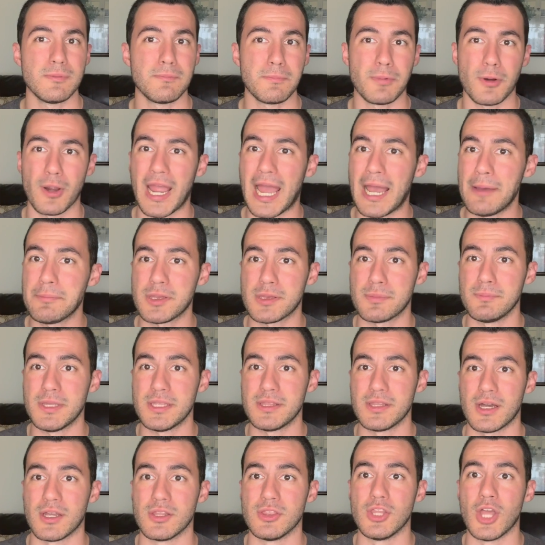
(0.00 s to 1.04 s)
perhaps may
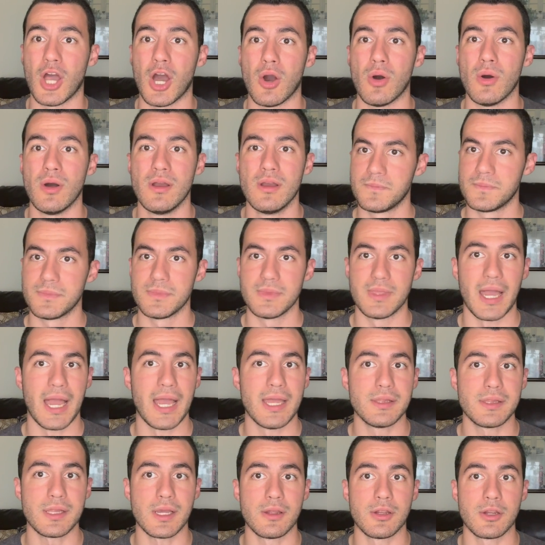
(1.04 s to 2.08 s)
not know. That
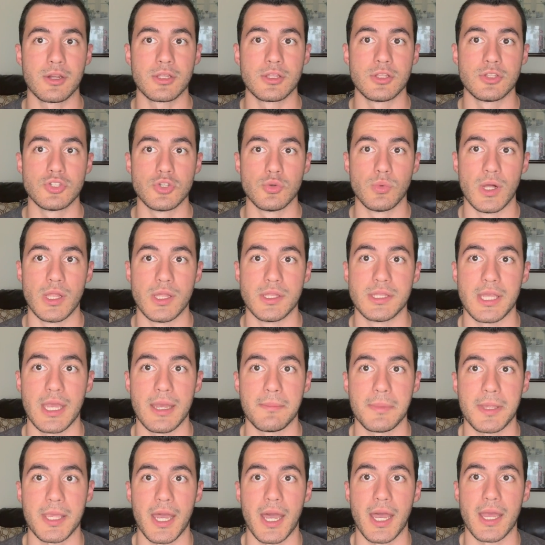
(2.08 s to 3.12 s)
is how you're going to do well in the
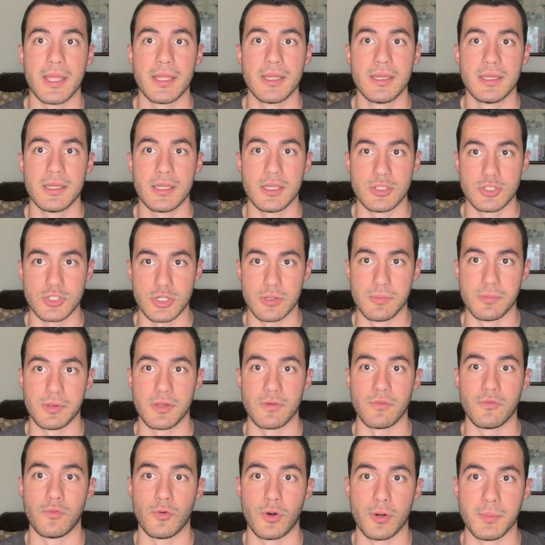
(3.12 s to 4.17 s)
MCAT in terms
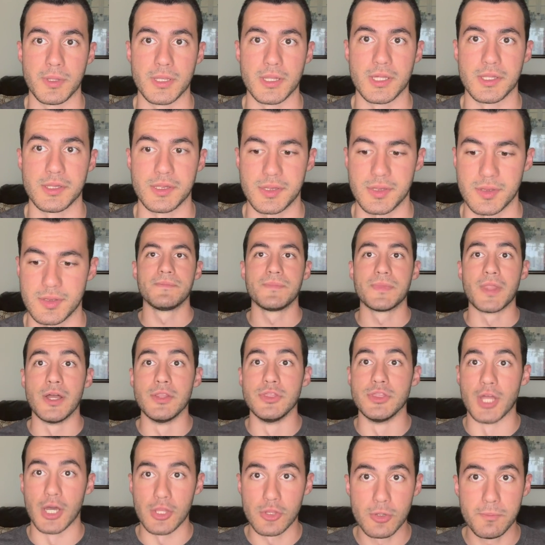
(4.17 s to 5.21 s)
of formulas.
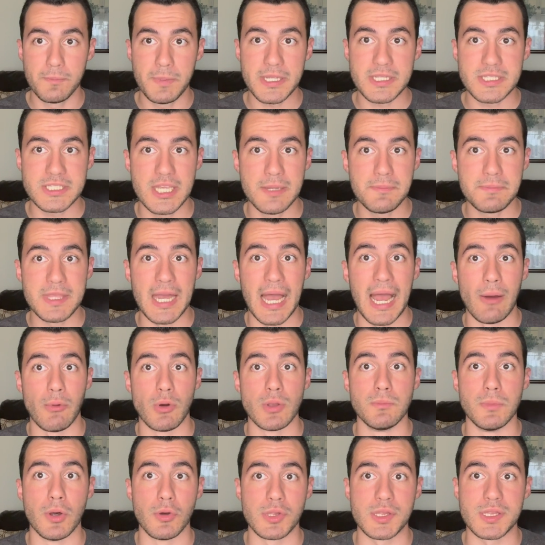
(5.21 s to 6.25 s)
Another big tip that I
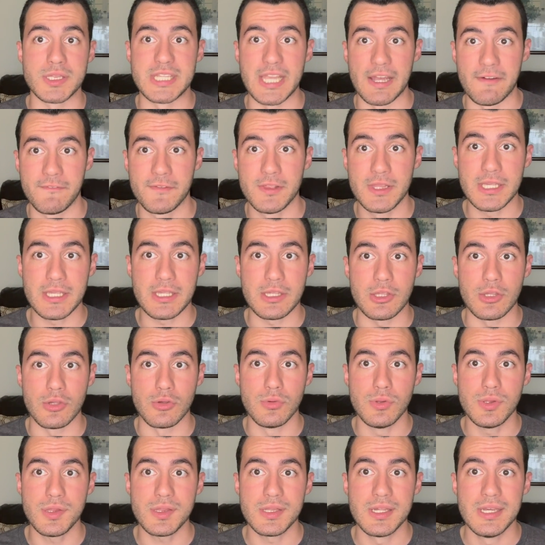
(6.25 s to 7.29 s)
would most definitely
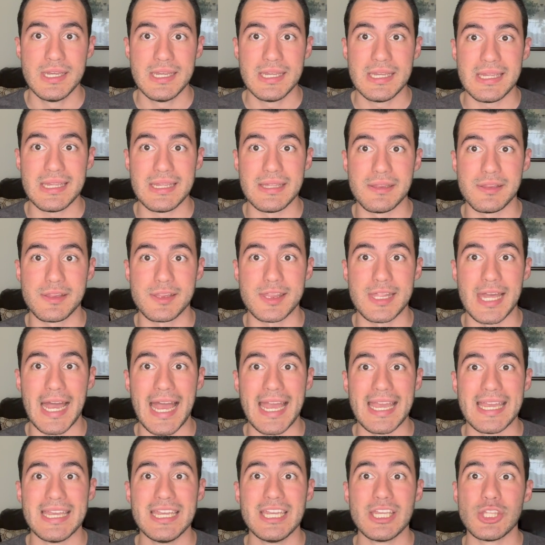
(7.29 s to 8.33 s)
use is
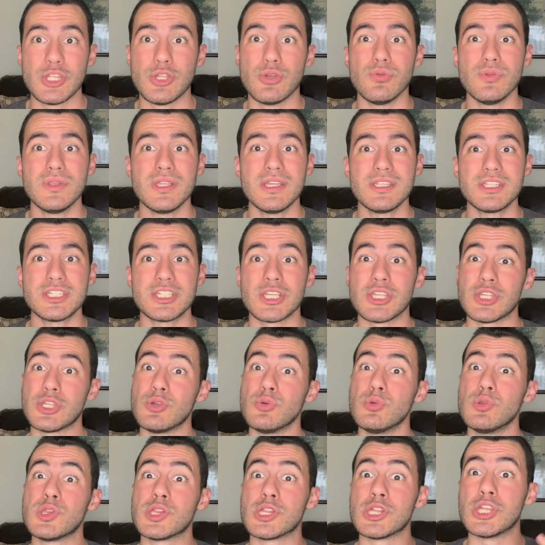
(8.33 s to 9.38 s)
that you need to
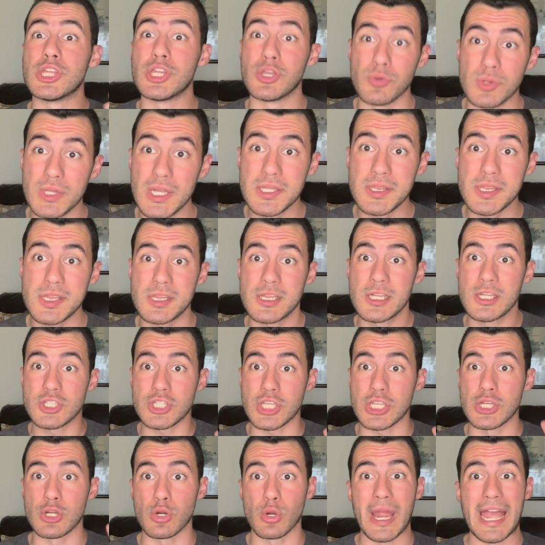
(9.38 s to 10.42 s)
use units
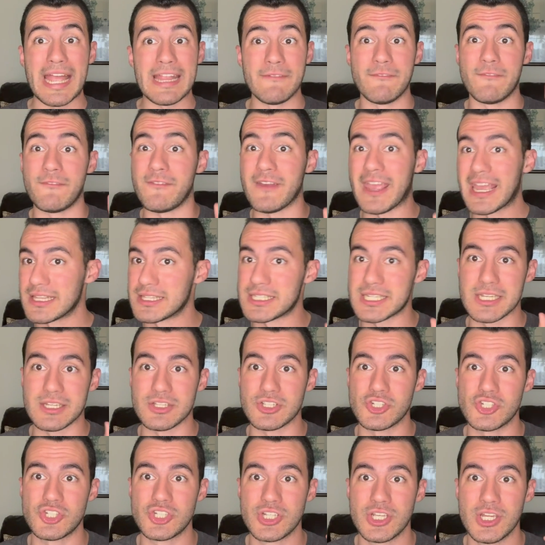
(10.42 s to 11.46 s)
to your
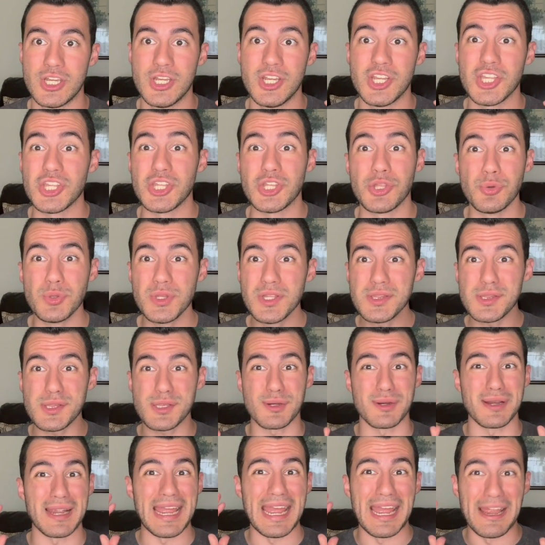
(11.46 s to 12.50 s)
advantage. Units
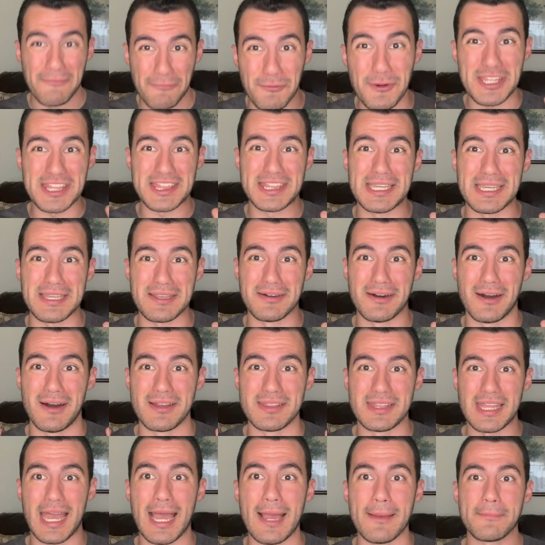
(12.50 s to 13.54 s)
are everything
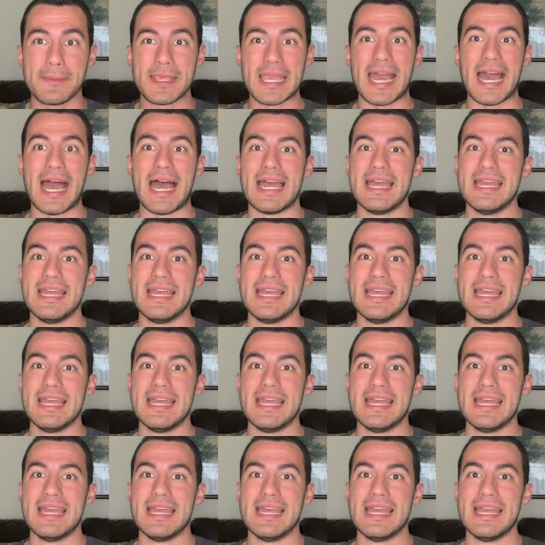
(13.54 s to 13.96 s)
on the MCAT.